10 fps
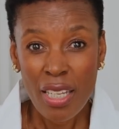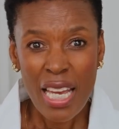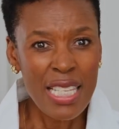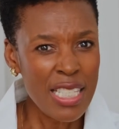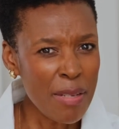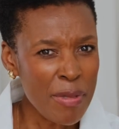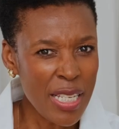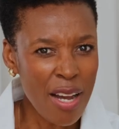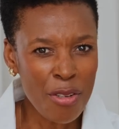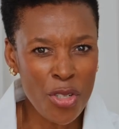And deep
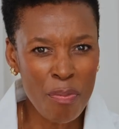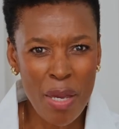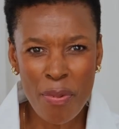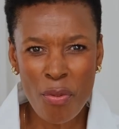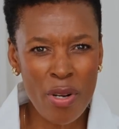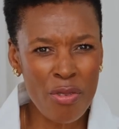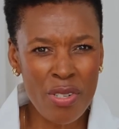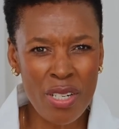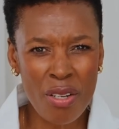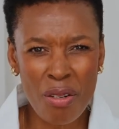down, you may be
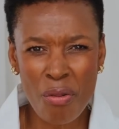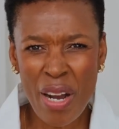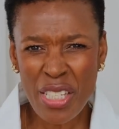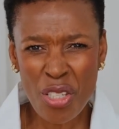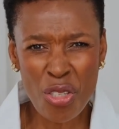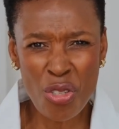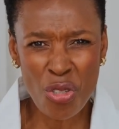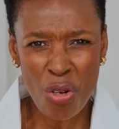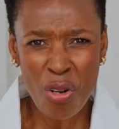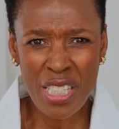wondering, why is it
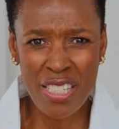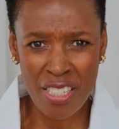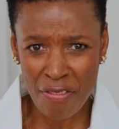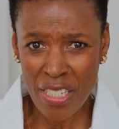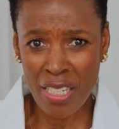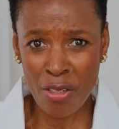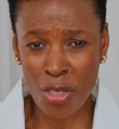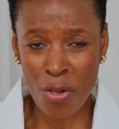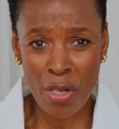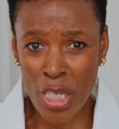so difficult
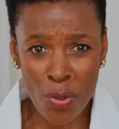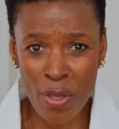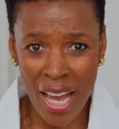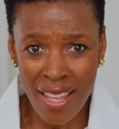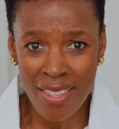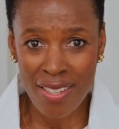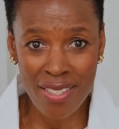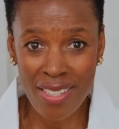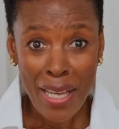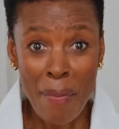to connect with
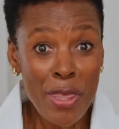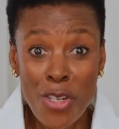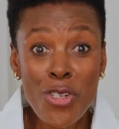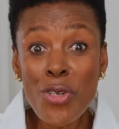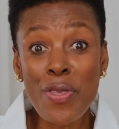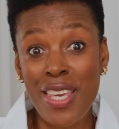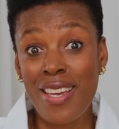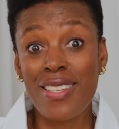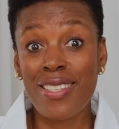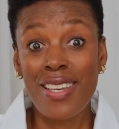others? I mean, the truth
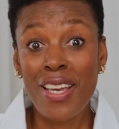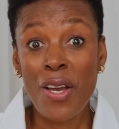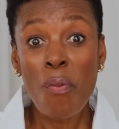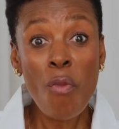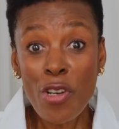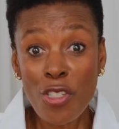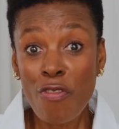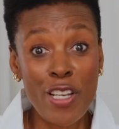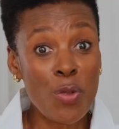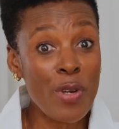is, most of
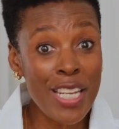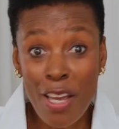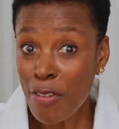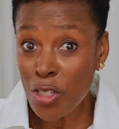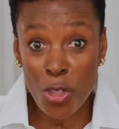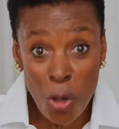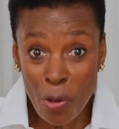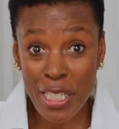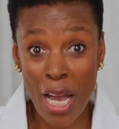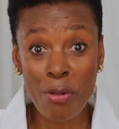us were never
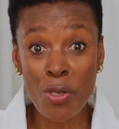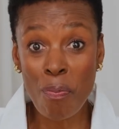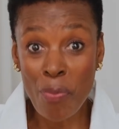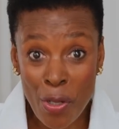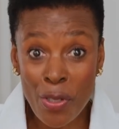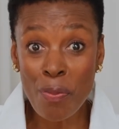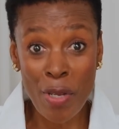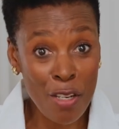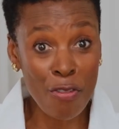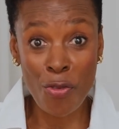taught how to build
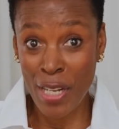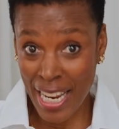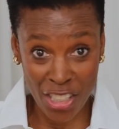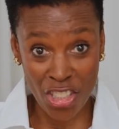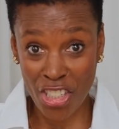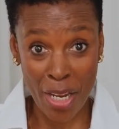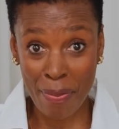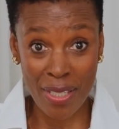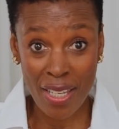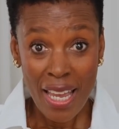meaningful
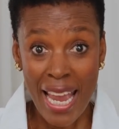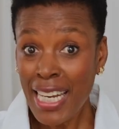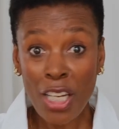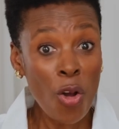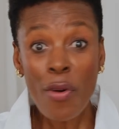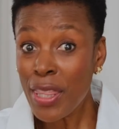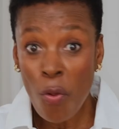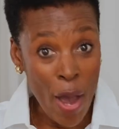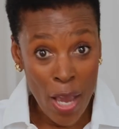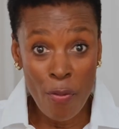relationships. And along the
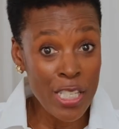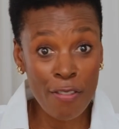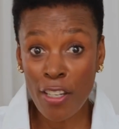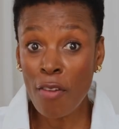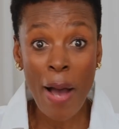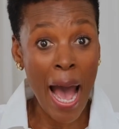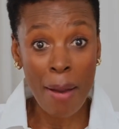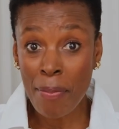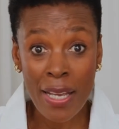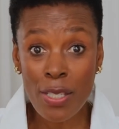way, we develop
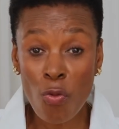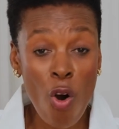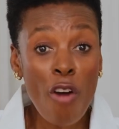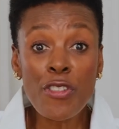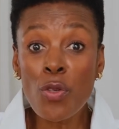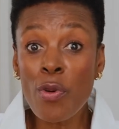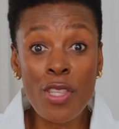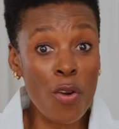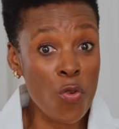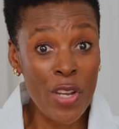habits, often
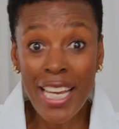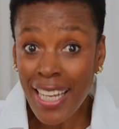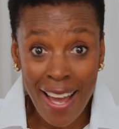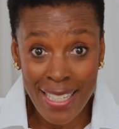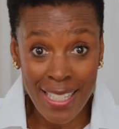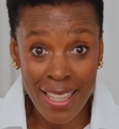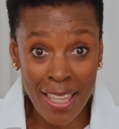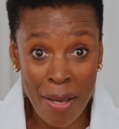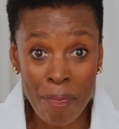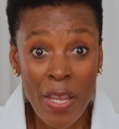without realizing
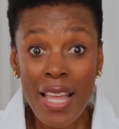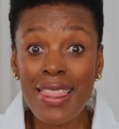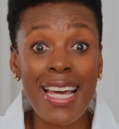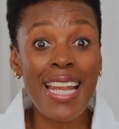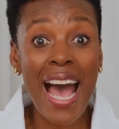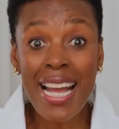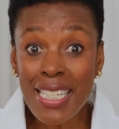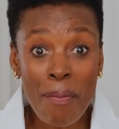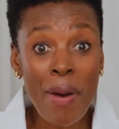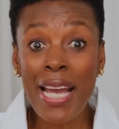them, that
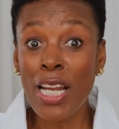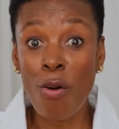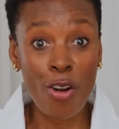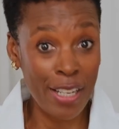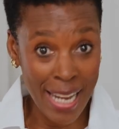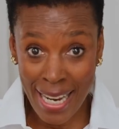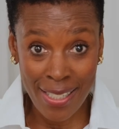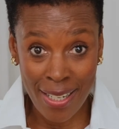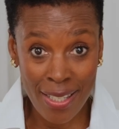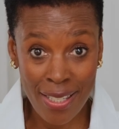undermine our
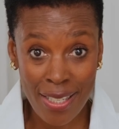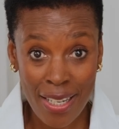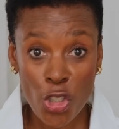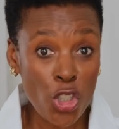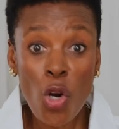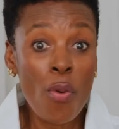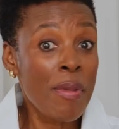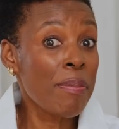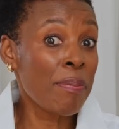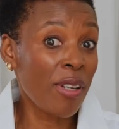connections. Sure, we
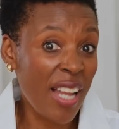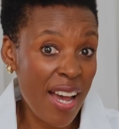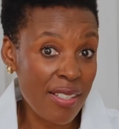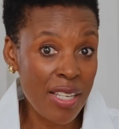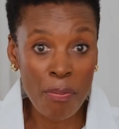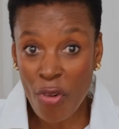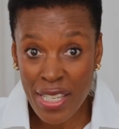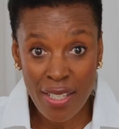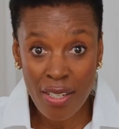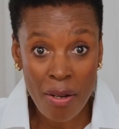may be polite and
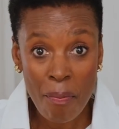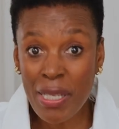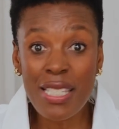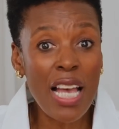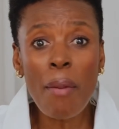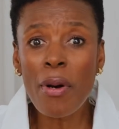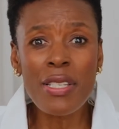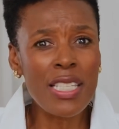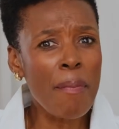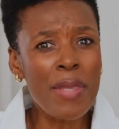present, but somehow
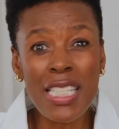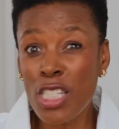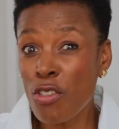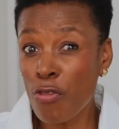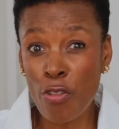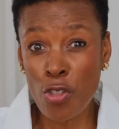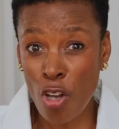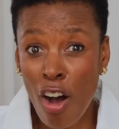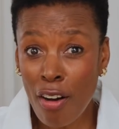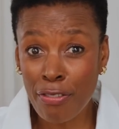something still feels
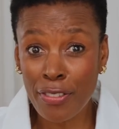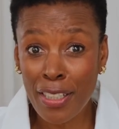off.